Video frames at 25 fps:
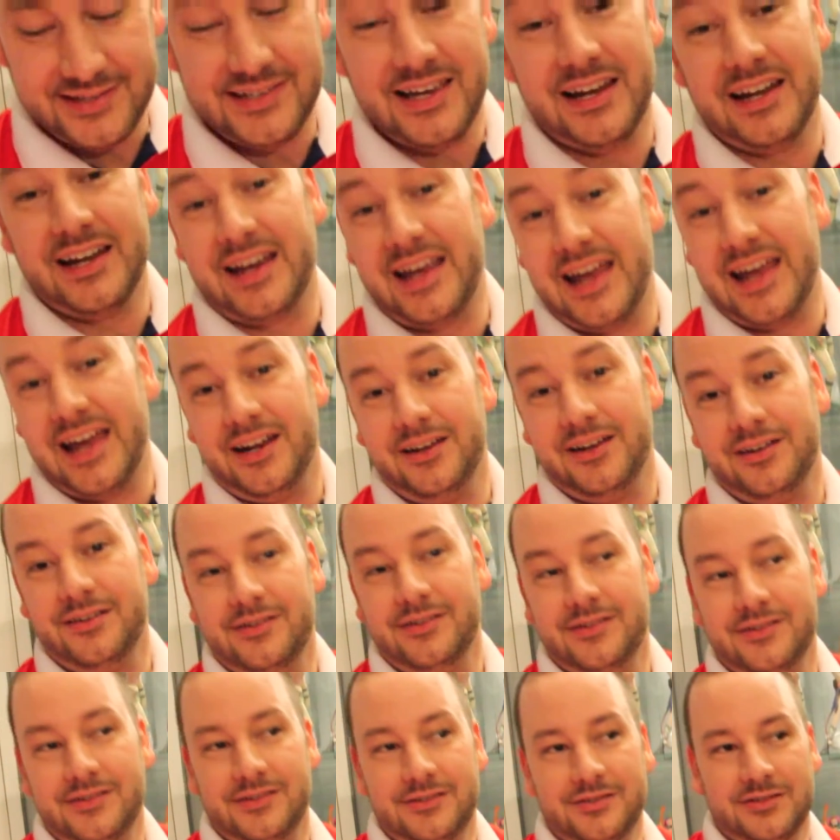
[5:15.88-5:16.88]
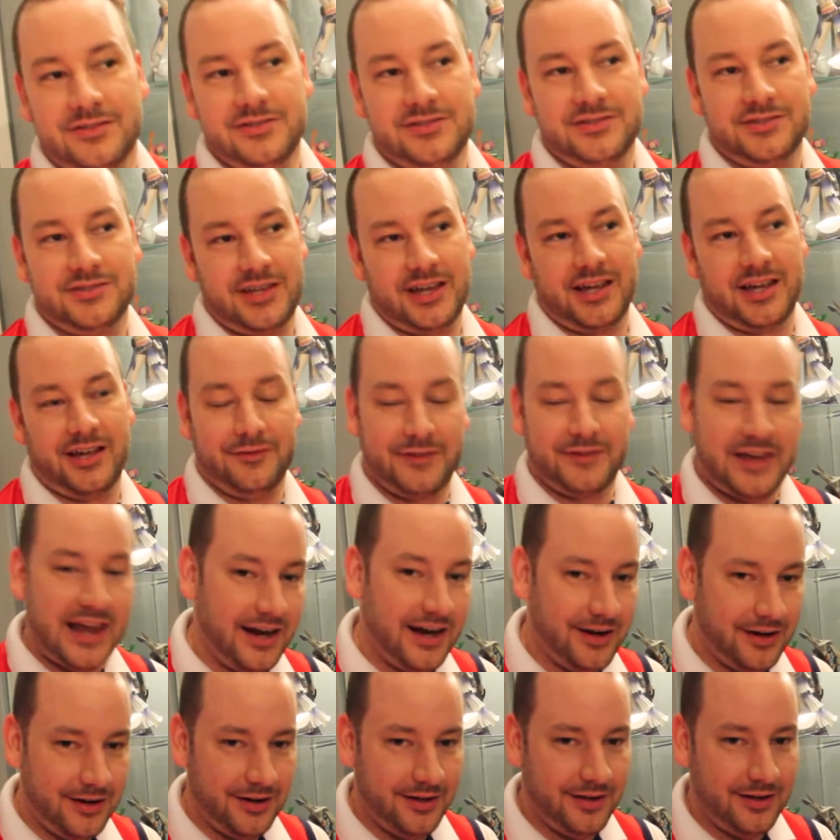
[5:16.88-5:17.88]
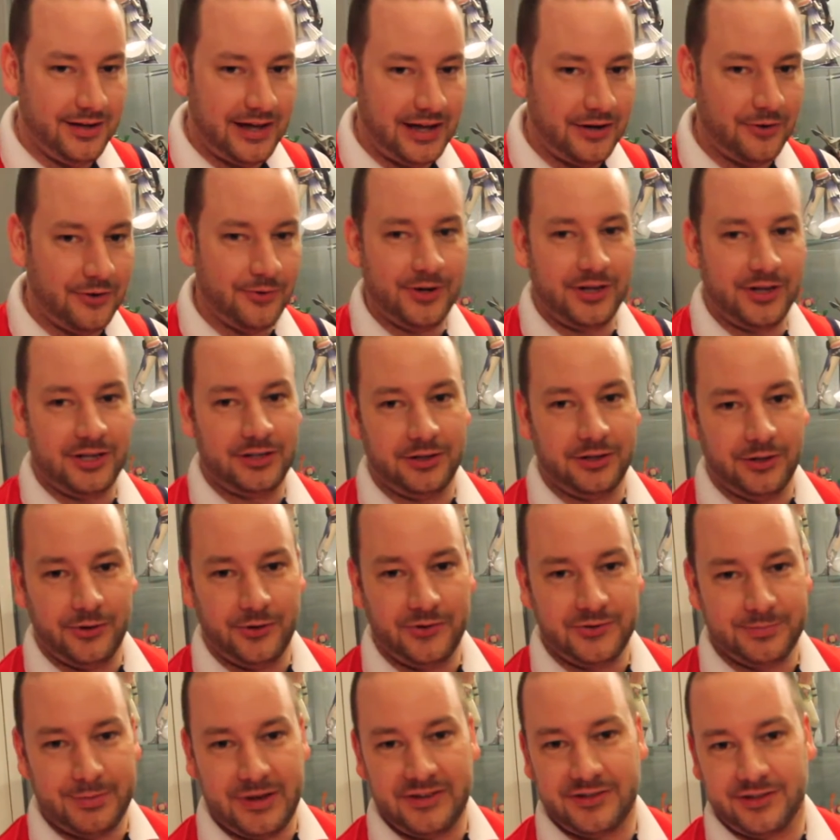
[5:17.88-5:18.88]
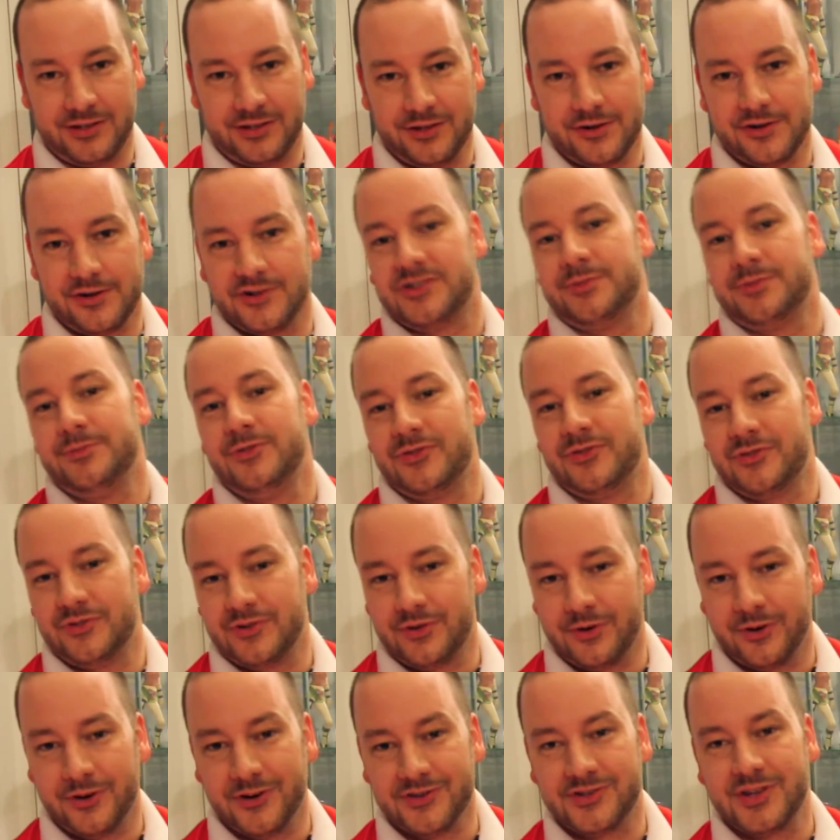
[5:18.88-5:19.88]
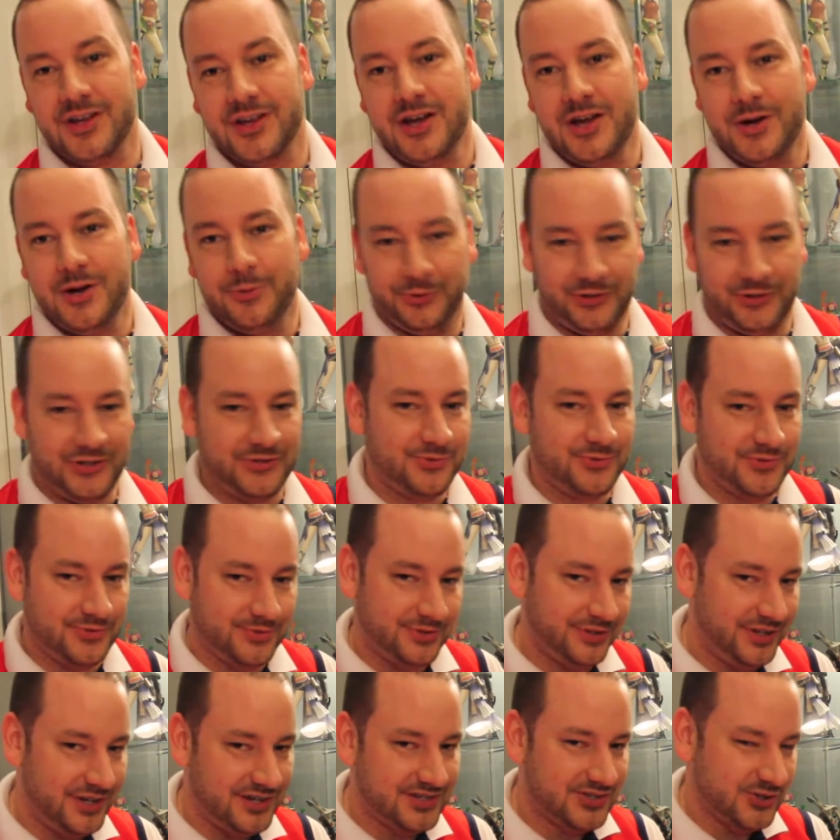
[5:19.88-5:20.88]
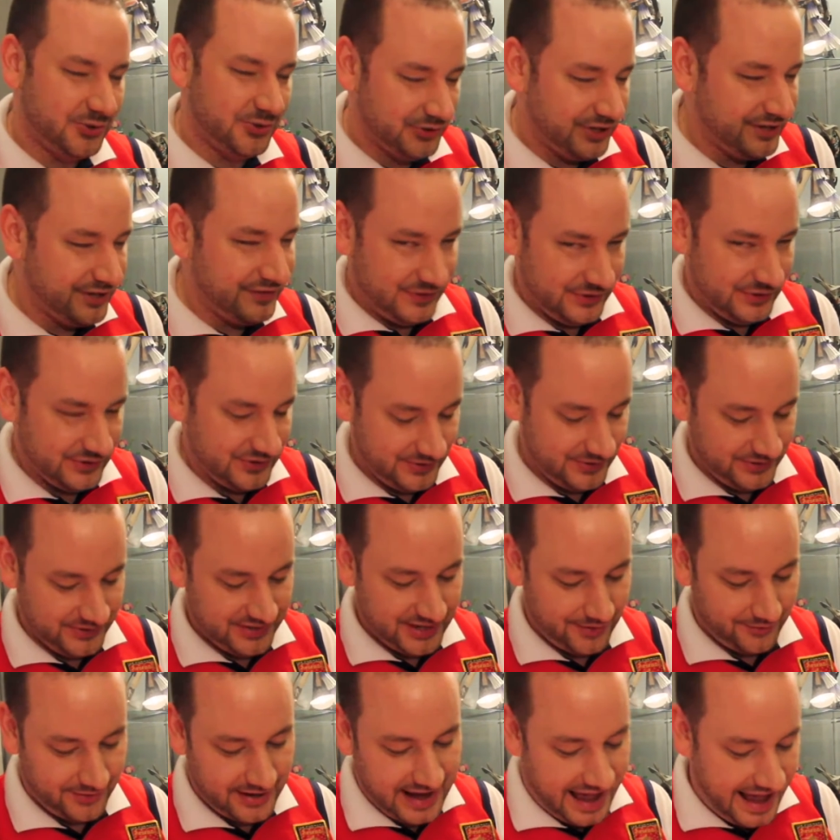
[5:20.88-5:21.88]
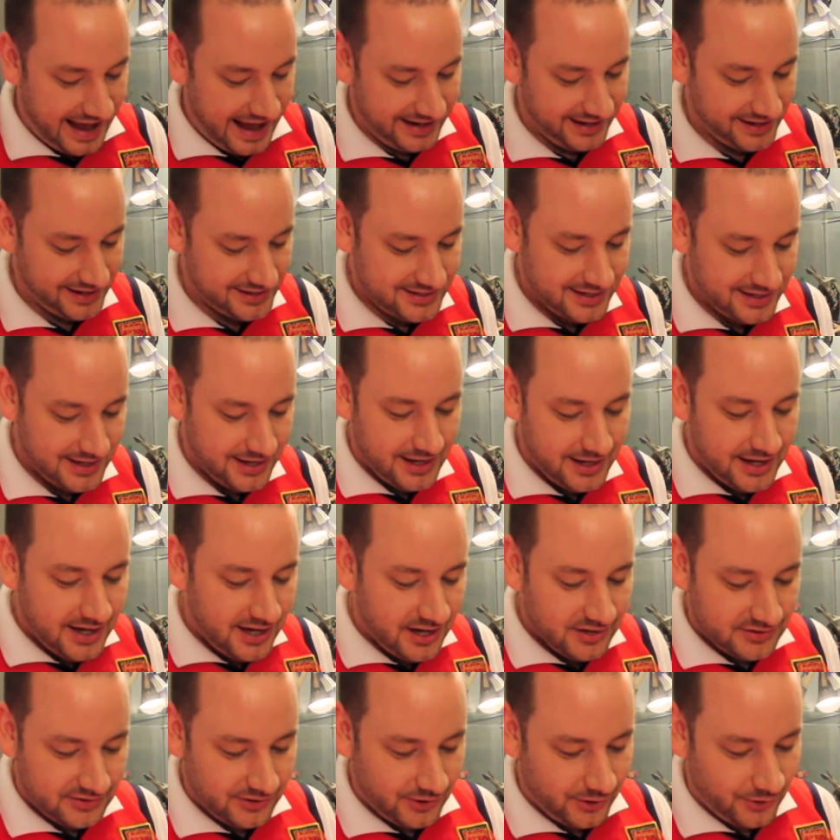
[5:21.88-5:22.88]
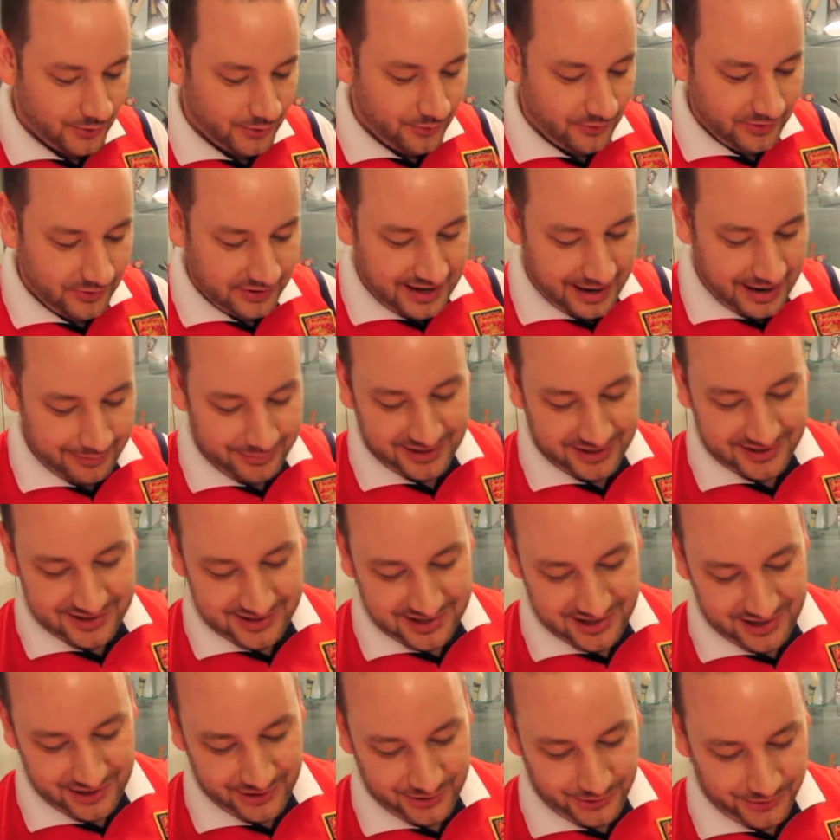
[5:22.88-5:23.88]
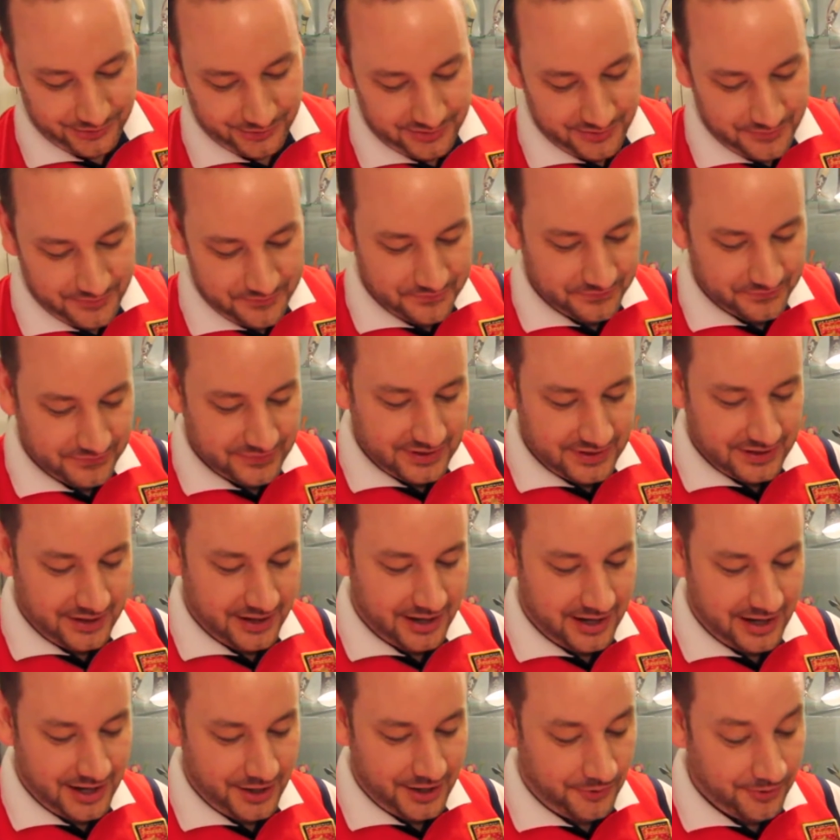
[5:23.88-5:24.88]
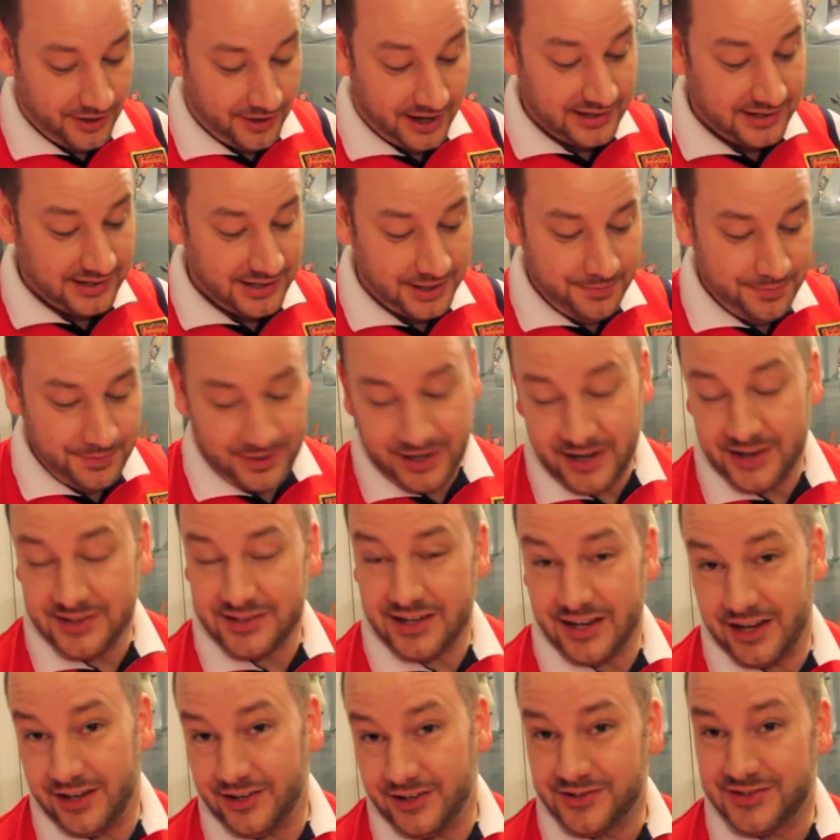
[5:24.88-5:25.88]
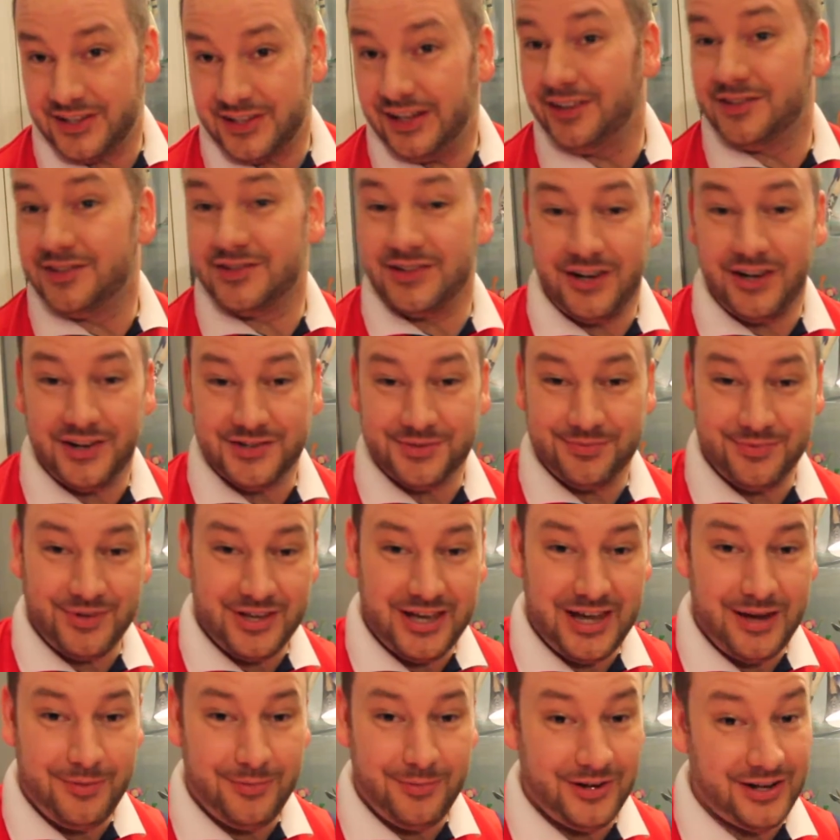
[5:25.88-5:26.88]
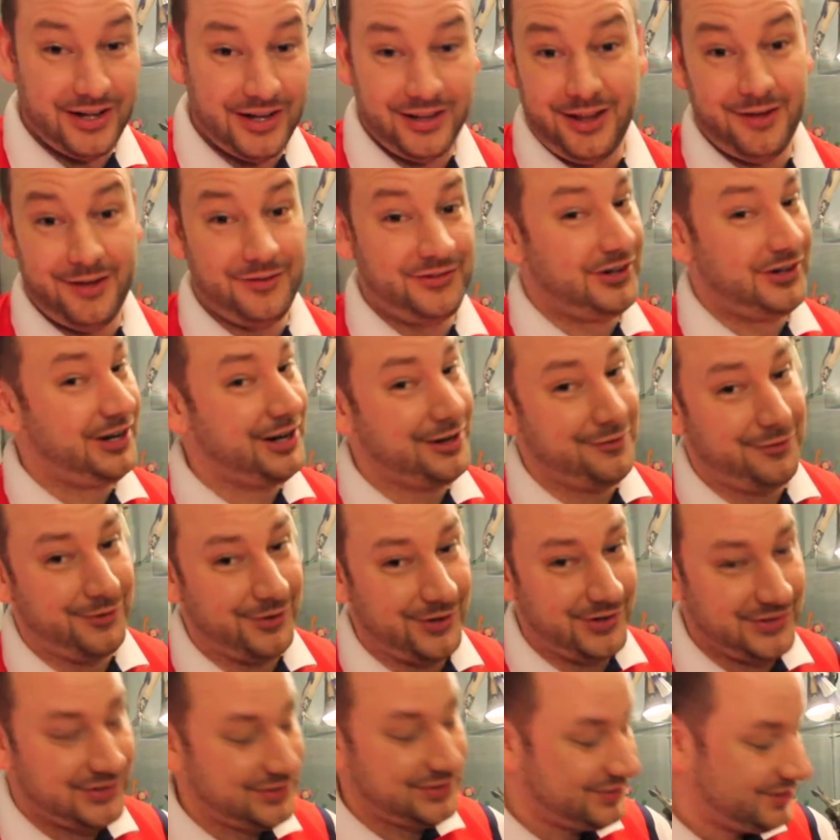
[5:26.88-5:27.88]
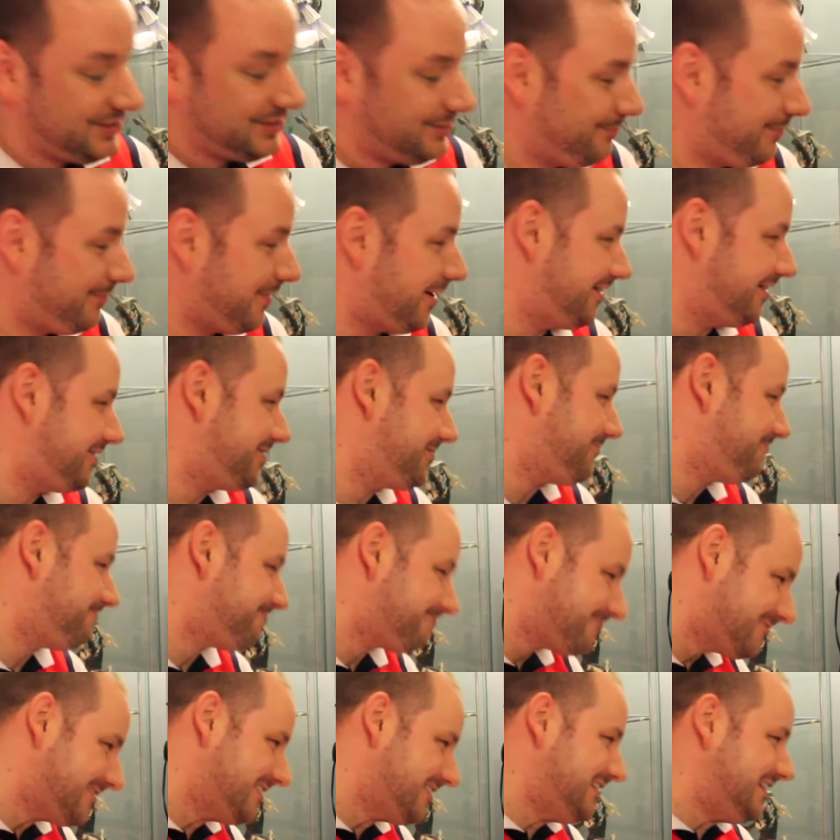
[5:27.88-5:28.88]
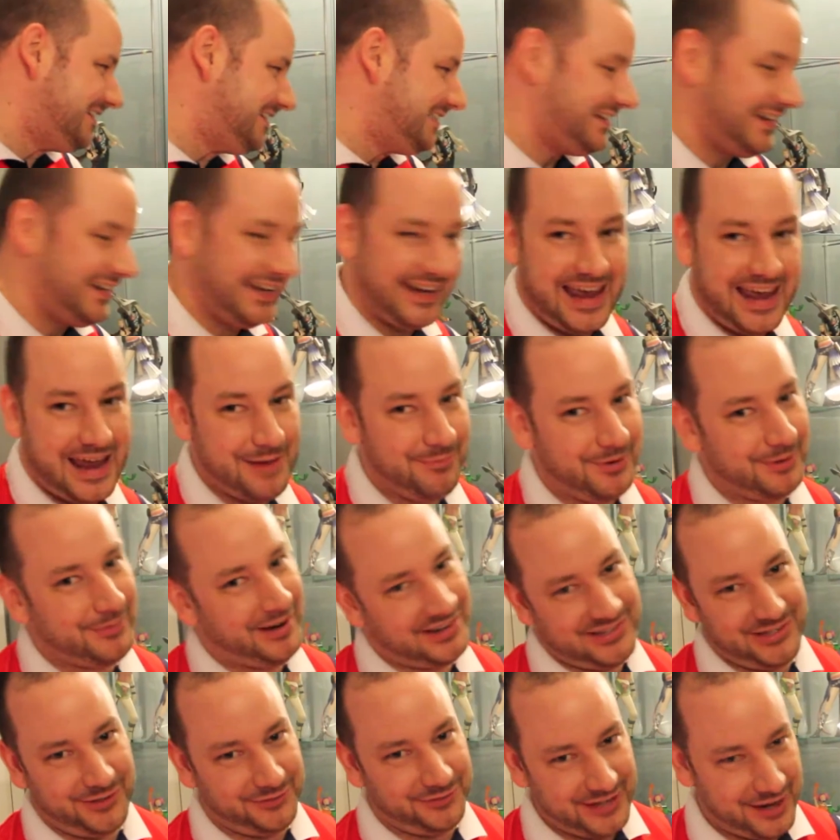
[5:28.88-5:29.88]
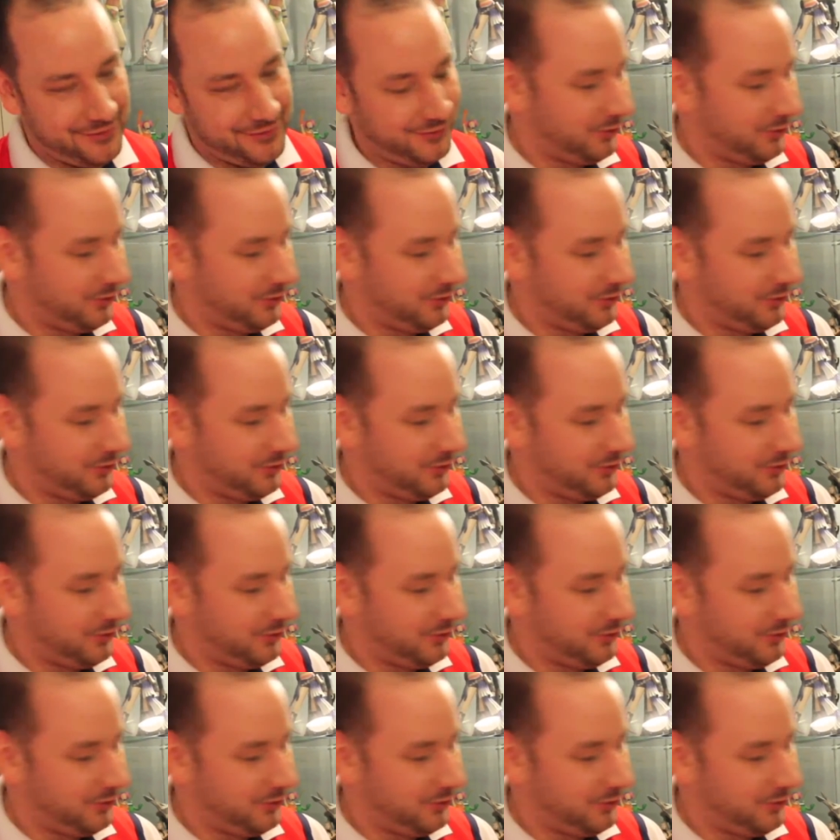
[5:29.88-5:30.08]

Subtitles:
and again, Sega of Canada had already closed basically their distribution doors when this was released, so only a few stores ever had it. So kept it sealed. Crazy because I understand it's an awesome game and I love Shining Force, but I can't bring myself to ever